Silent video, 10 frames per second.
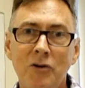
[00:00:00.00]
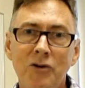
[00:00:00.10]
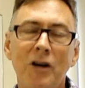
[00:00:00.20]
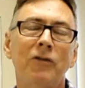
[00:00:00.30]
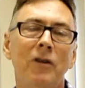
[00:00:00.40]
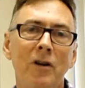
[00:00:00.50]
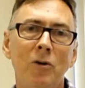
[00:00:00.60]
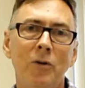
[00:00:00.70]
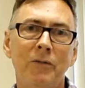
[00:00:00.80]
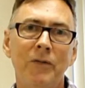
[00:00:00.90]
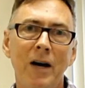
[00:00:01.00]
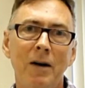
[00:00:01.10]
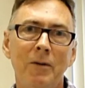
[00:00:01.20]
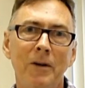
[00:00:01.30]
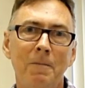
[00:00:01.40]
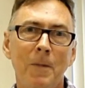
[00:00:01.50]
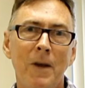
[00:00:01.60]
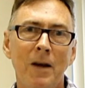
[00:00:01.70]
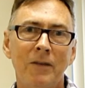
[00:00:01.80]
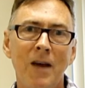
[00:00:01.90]
Just to the north of Darwin.
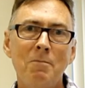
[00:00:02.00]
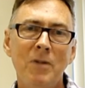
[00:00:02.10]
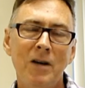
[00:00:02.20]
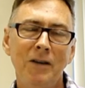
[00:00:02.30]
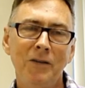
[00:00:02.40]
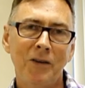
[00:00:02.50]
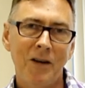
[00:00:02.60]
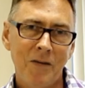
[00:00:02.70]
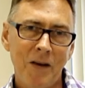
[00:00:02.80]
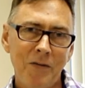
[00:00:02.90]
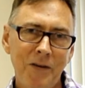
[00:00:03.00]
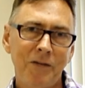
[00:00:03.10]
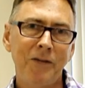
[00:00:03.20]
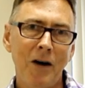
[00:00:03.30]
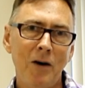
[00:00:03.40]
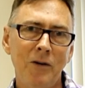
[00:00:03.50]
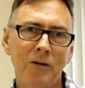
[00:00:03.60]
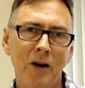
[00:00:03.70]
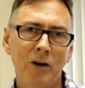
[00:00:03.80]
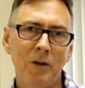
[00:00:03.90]
That means that this zone is
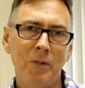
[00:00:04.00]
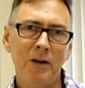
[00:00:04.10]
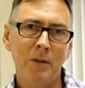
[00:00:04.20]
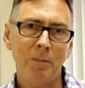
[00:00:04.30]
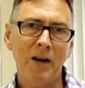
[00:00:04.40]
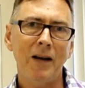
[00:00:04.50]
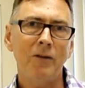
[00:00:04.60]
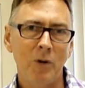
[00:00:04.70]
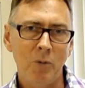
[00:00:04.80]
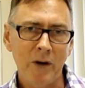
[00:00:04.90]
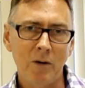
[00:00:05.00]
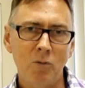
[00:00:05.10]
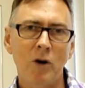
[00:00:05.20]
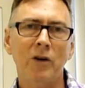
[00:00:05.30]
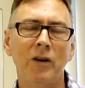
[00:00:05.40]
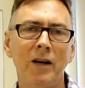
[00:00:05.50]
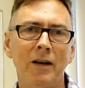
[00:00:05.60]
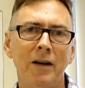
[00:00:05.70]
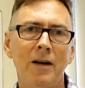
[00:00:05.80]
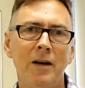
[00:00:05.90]
going to be the place where we can work
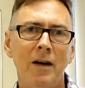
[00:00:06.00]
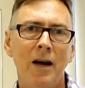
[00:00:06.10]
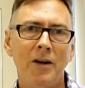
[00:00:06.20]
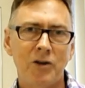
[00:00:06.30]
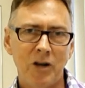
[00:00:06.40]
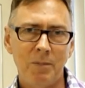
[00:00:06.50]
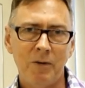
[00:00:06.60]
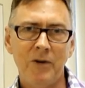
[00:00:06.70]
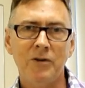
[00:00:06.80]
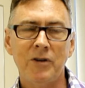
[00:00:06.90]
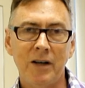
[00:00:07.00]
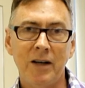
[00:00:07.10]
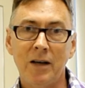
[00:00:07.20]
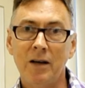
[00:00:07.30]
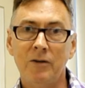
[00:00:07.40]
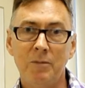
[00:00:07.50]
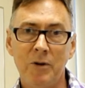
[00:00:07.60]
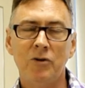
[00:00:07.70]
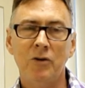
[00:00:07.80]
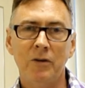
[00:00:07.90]
together and shape a future together to
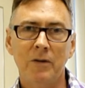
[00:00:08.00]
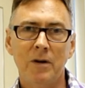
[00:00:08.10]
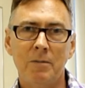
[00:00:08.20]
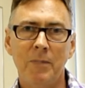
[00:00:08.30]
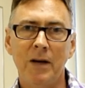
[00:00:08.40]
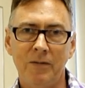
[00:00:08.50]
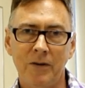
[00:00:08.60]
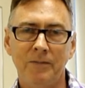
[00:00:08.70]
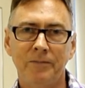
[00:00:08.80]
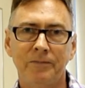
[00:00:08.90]
mutual benefit.